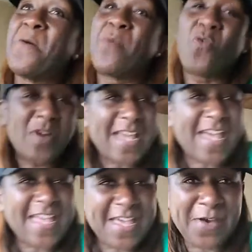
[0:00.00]
But what
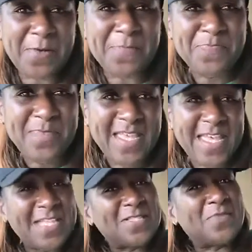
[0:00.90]
I am
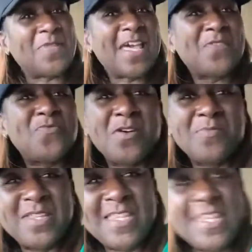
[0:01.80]
is a black
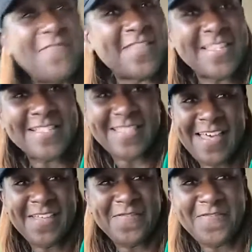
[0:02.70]
woman living this
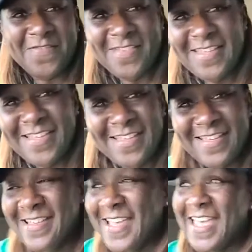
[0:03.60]
life
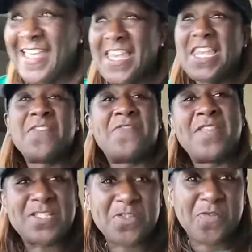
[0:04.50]
and
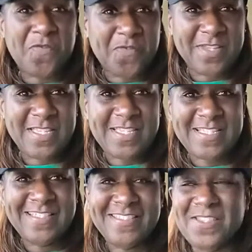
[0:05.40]
living it to the
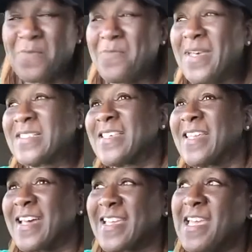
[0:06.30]
fullest, to the best
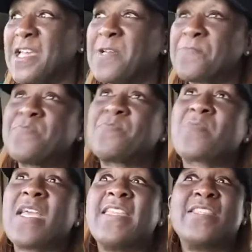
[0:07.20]
that I can,
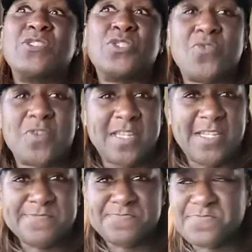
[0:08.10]
and enjoying
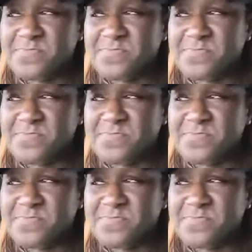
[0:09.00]
it.